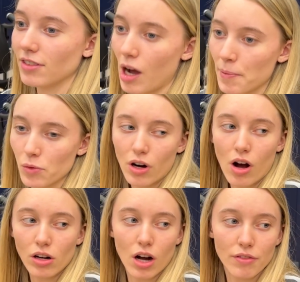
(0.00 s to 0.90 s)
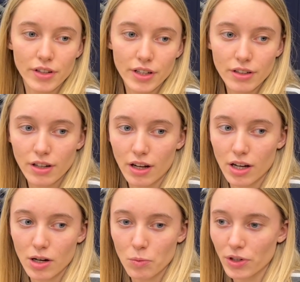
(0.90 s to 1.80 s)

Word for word: I mean, we're all confident. Um,